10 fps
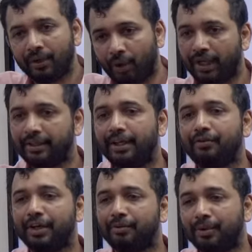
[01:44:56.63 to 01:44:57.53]
What is the
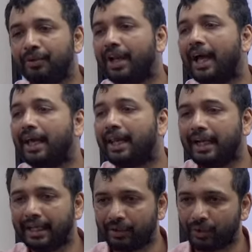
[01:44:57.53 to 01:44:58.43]
difference between lawyer
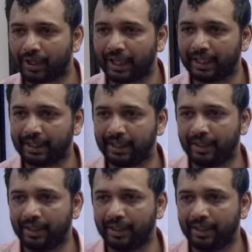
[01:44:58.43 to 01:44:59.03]
and advocate?